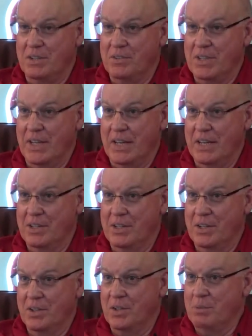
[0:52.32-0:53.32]
everything in
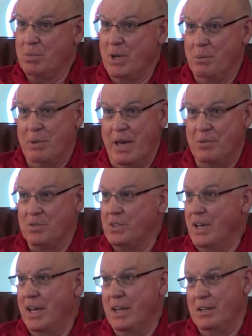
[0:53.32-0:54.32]
here, you'd probably have to
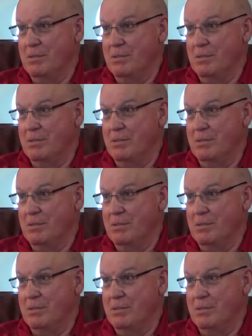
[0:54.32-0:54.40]
stay an